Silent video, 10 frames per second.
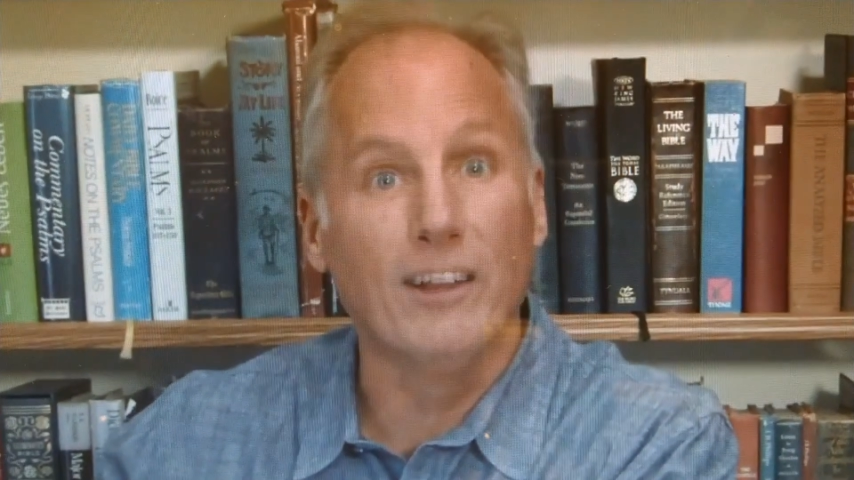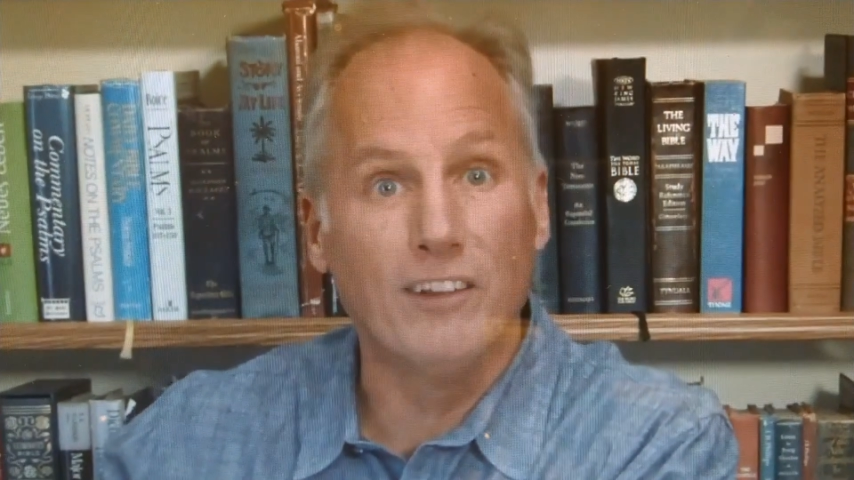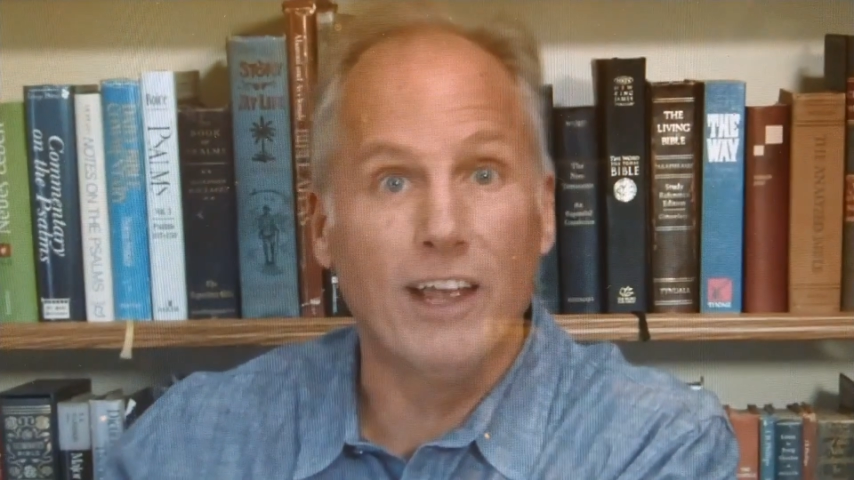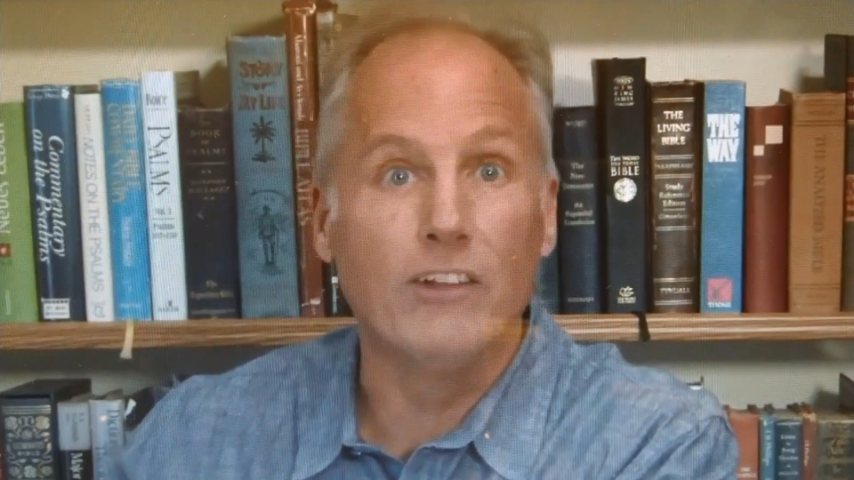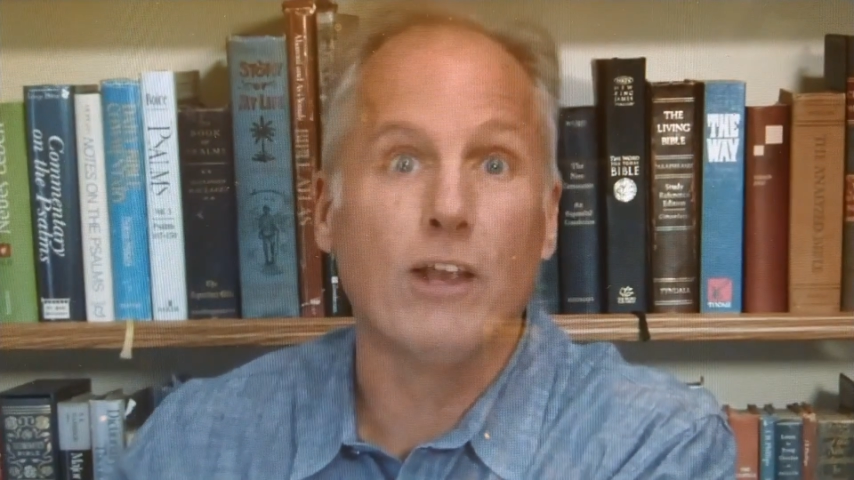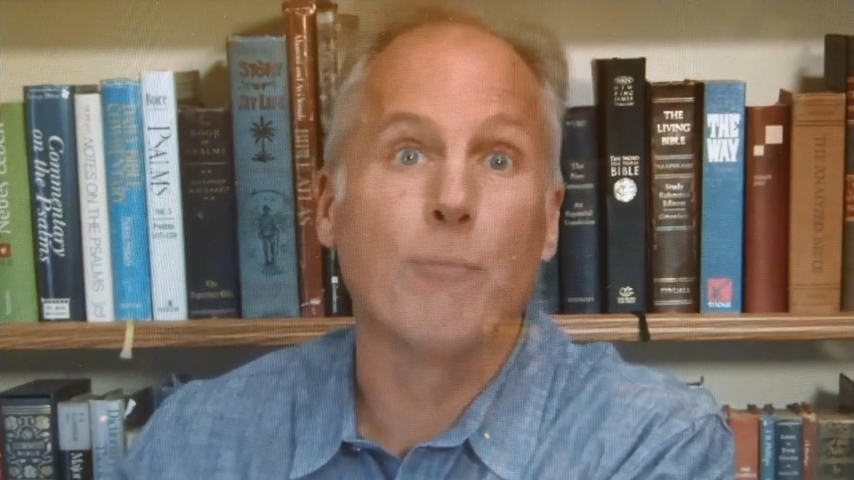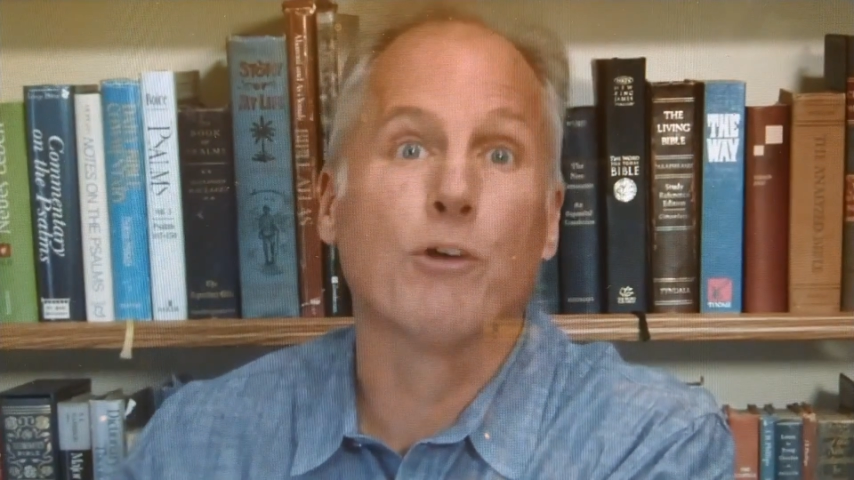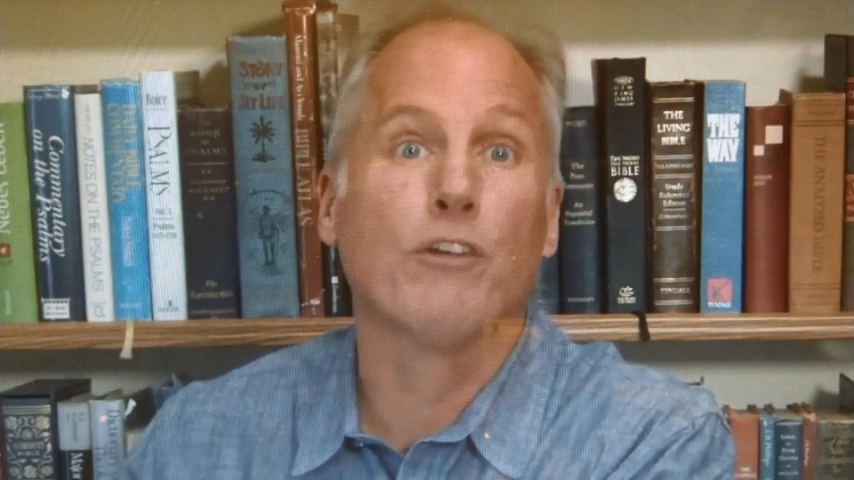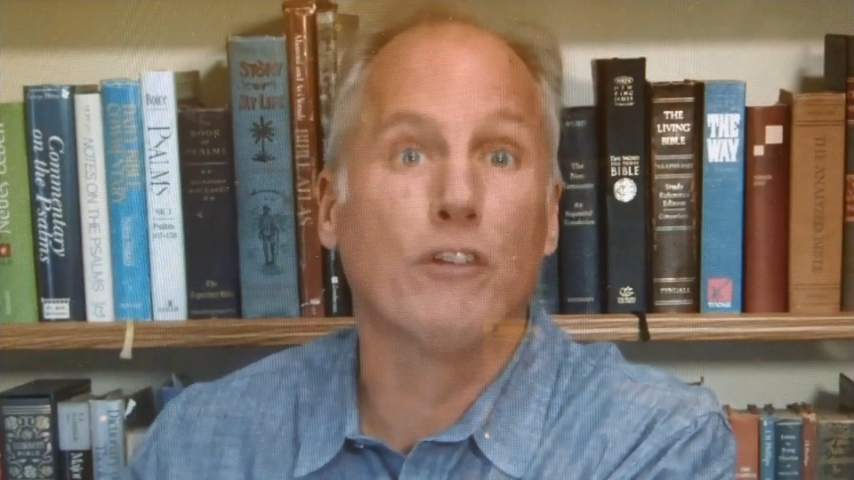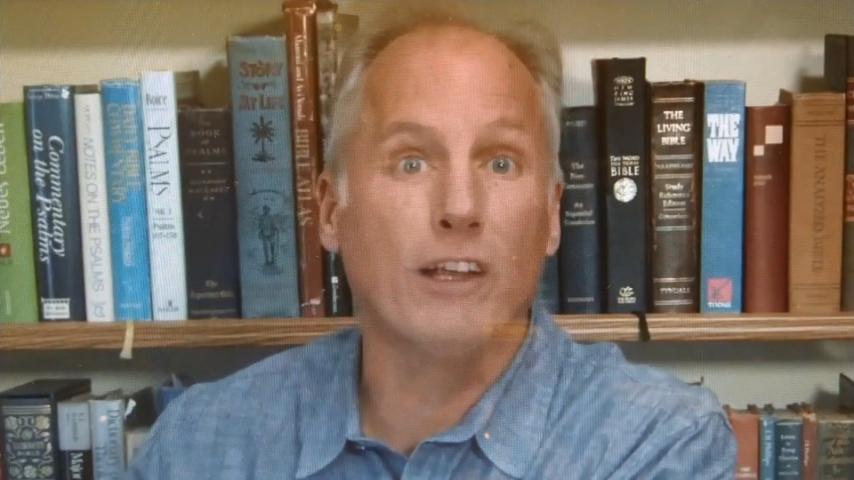Isaiah
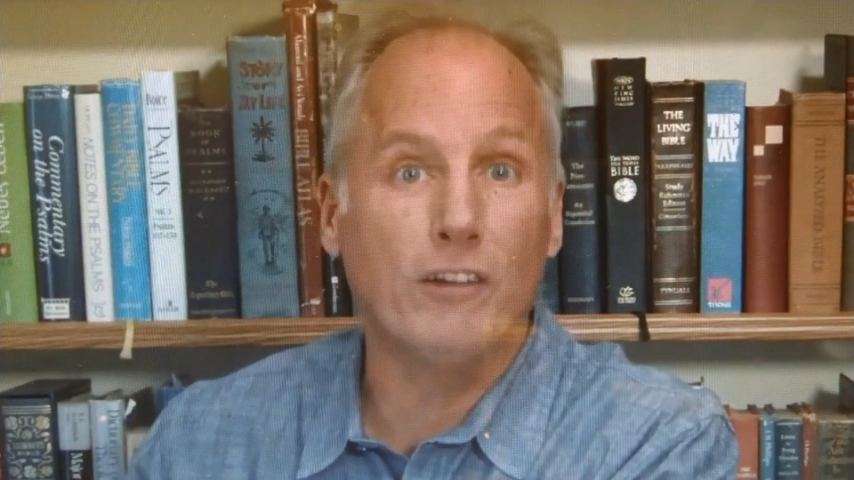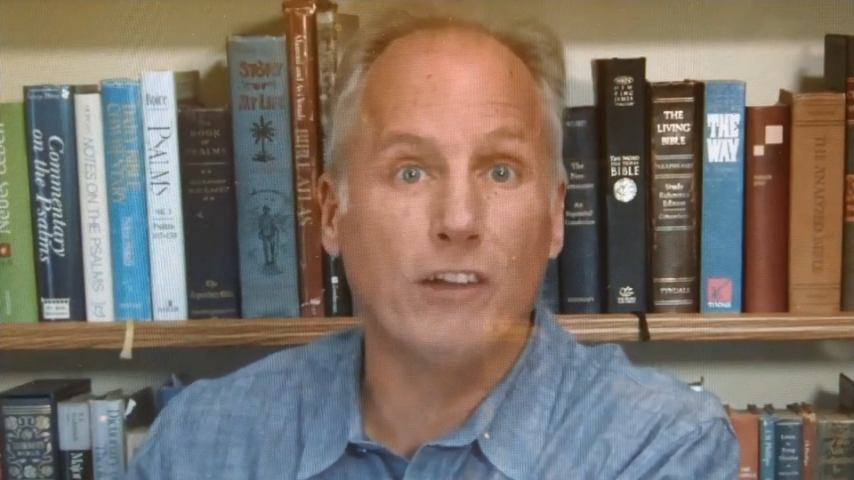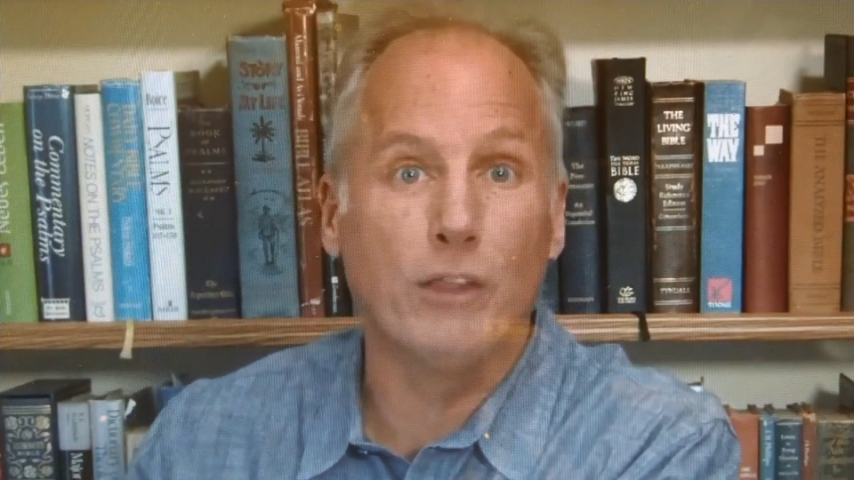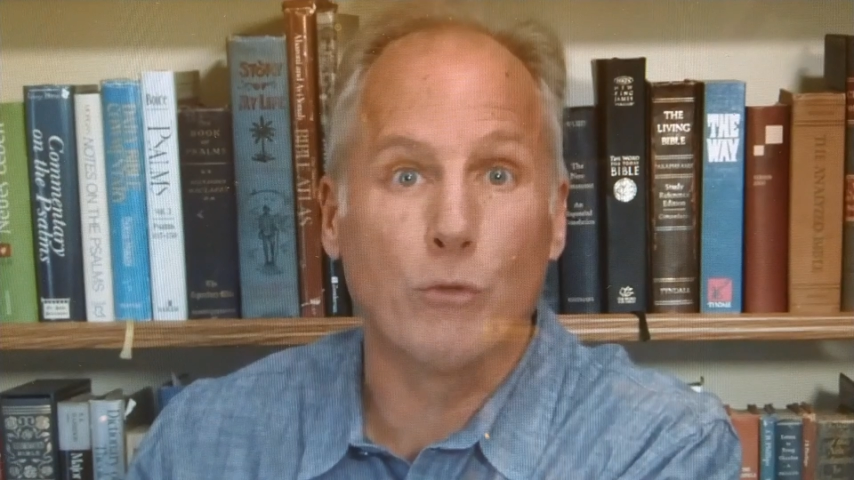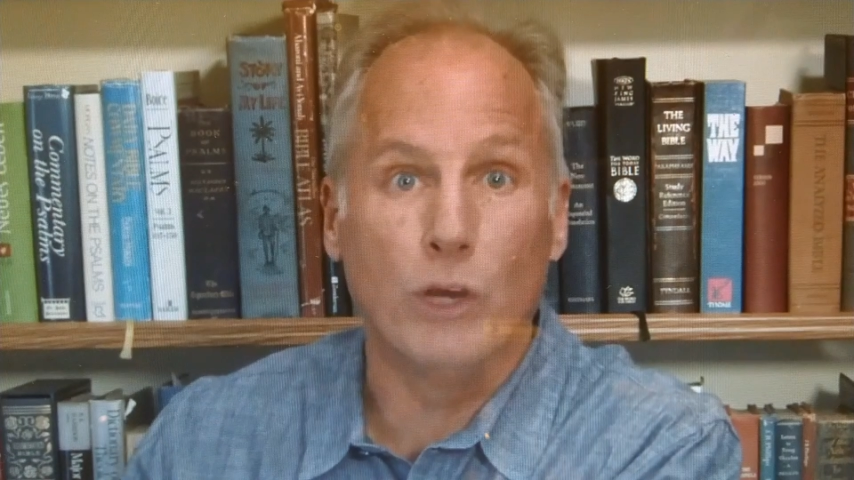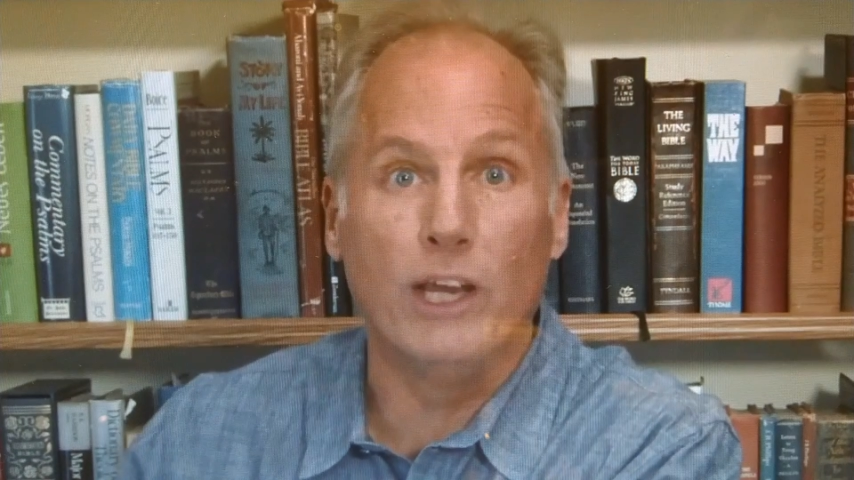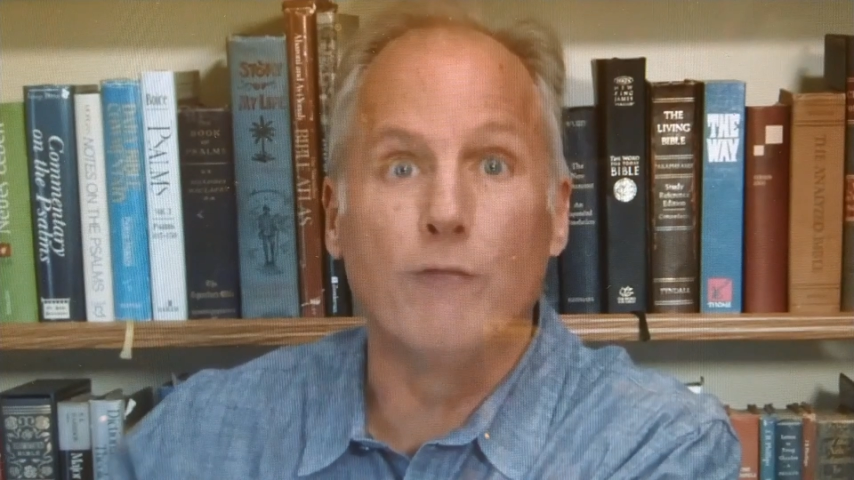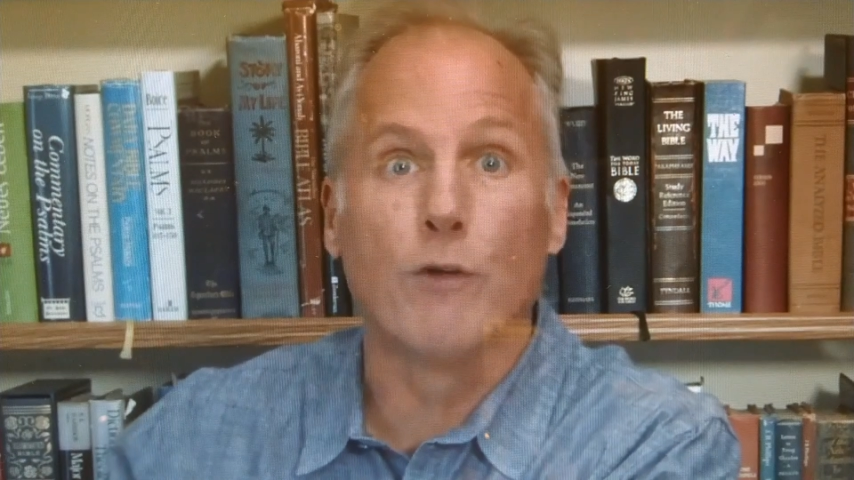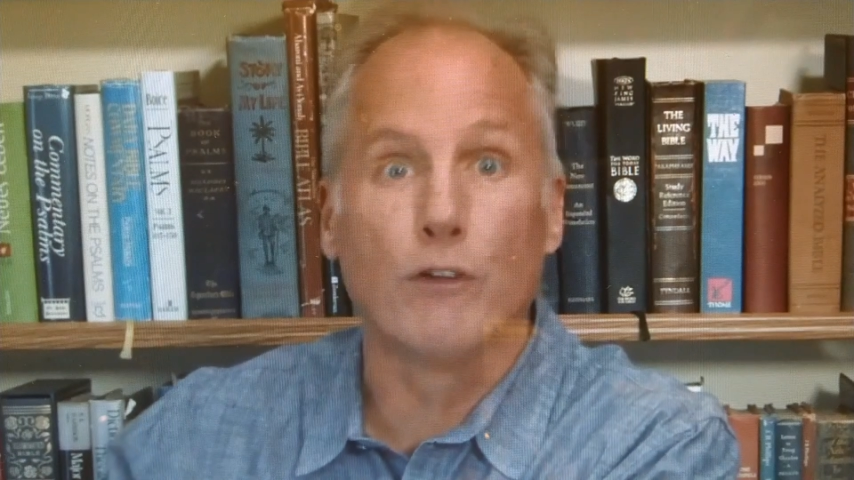chapter 63,